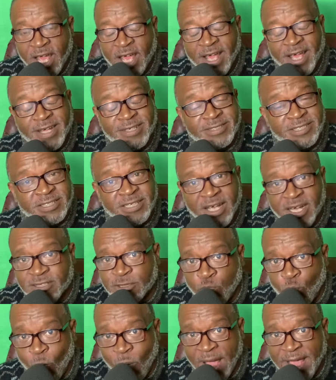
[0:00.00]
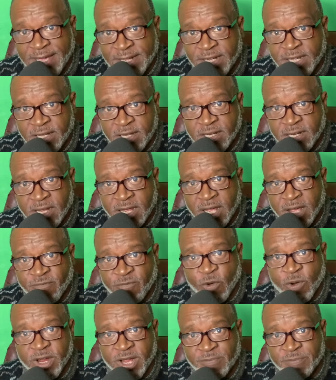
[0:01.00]
is just waiting
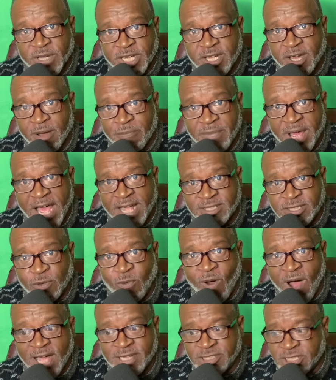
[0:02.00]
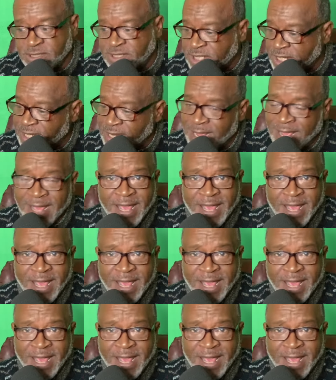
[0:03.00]
for him to come back to Washington.